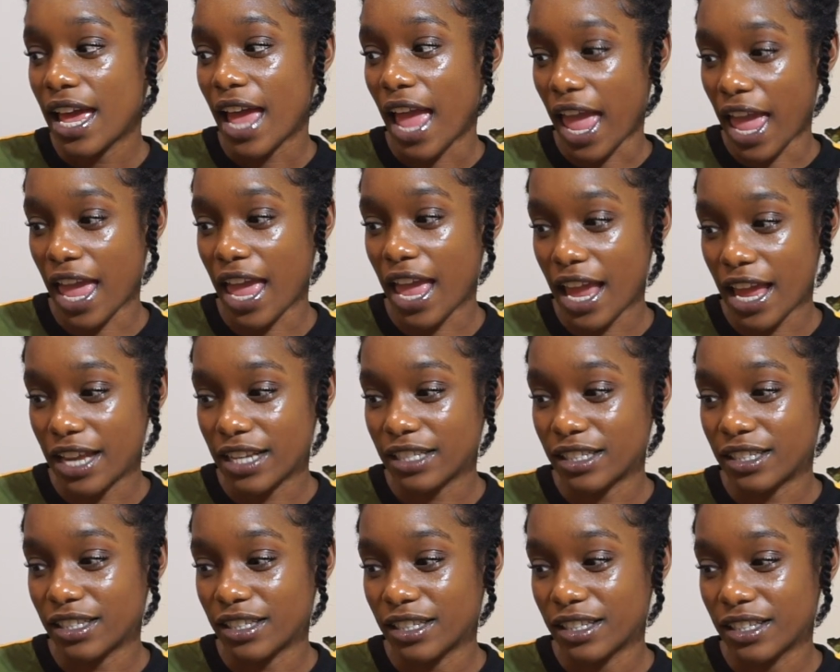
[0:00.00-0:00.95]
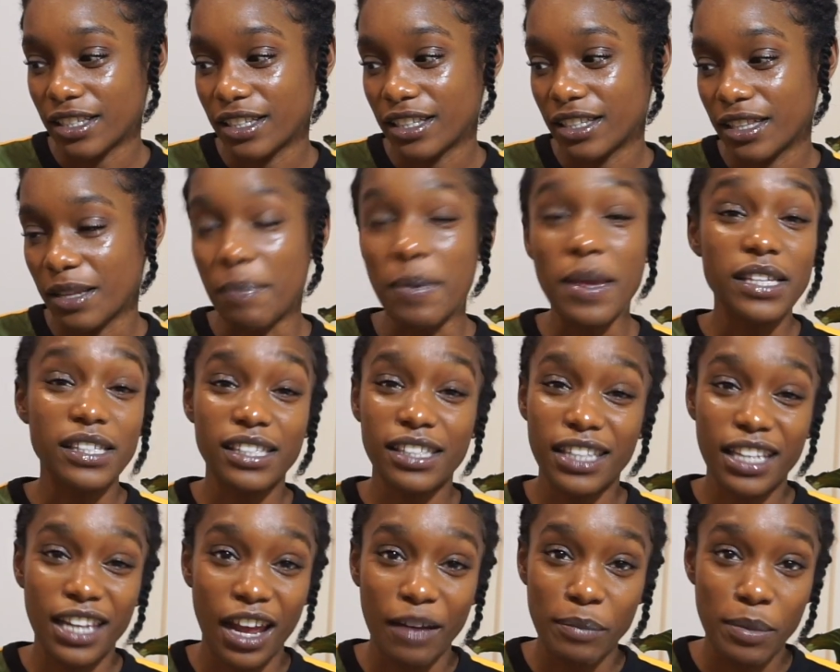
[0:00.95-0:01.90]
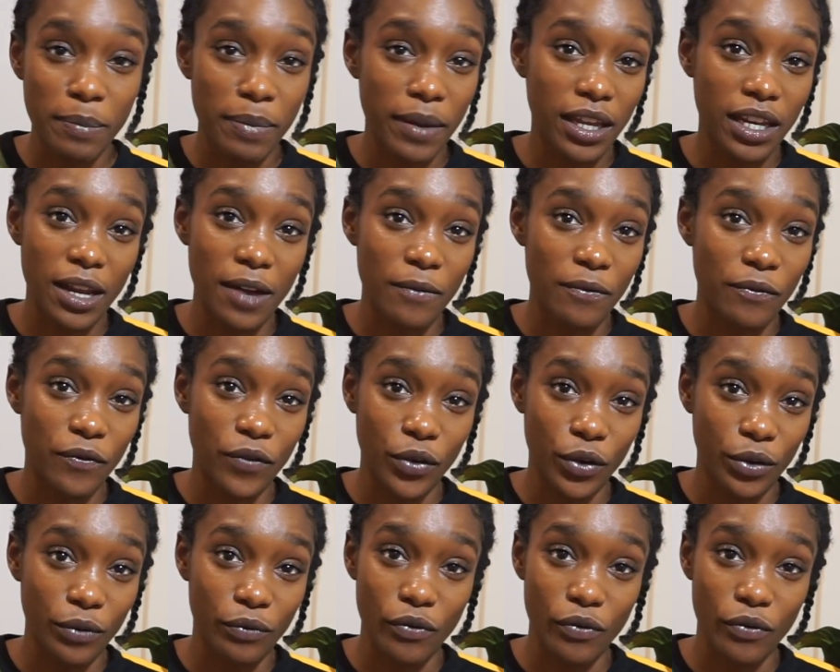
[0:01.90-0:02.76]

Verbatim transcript: and the pieces that I've been picking up for